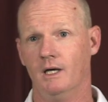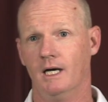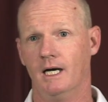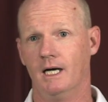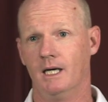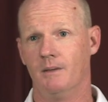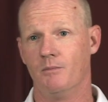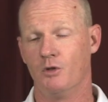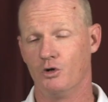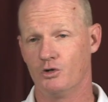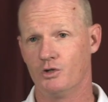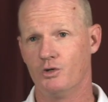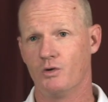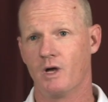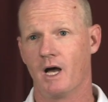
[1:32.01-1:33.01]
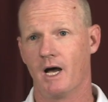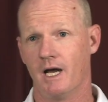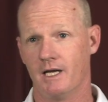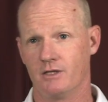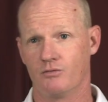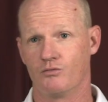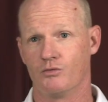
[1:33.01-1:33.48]
Um, those two
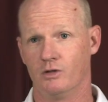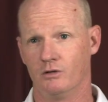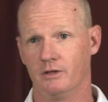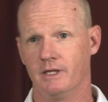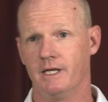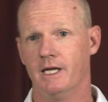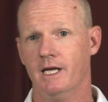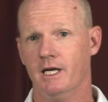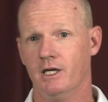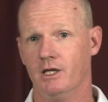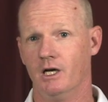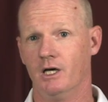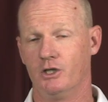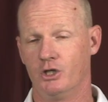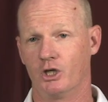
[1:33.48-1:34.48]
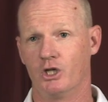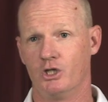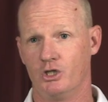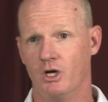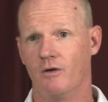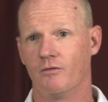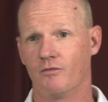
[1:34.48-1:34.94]
guys really uh, took a
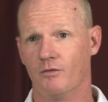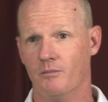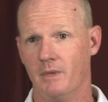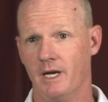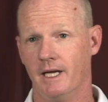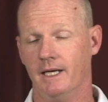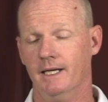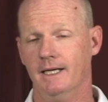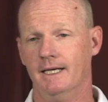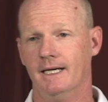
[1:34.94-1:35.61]
jump for me.